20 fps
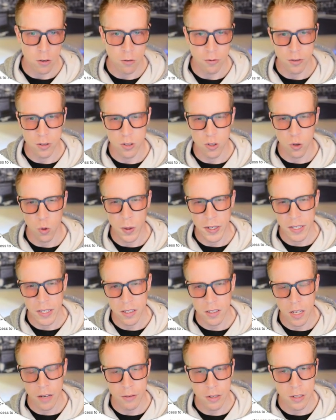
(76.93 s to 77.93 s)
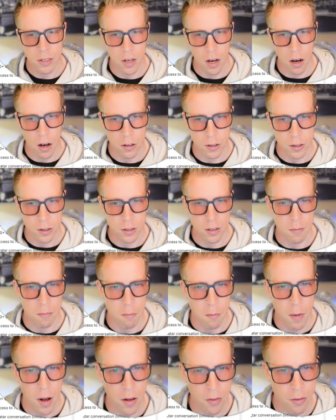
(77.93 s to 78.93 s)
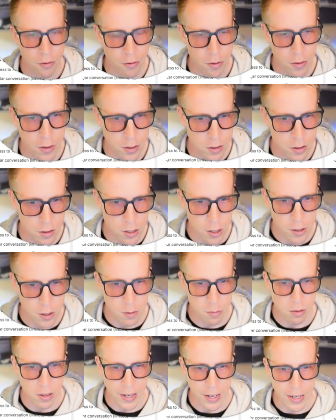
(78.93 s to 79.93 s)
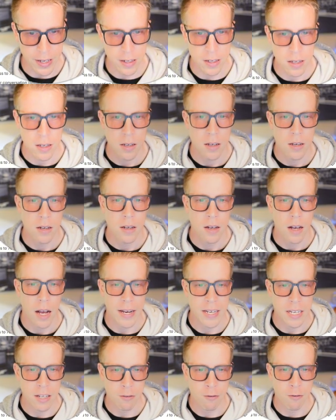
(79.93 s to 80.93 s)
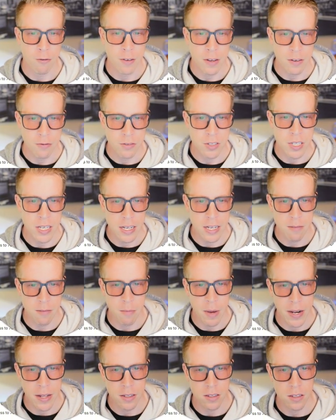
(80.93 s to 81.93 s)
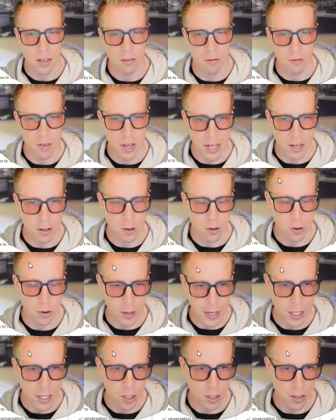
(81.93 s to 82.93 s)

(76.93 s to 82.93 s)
for $27 a month from the starter plan, I get 15 minutes of video creation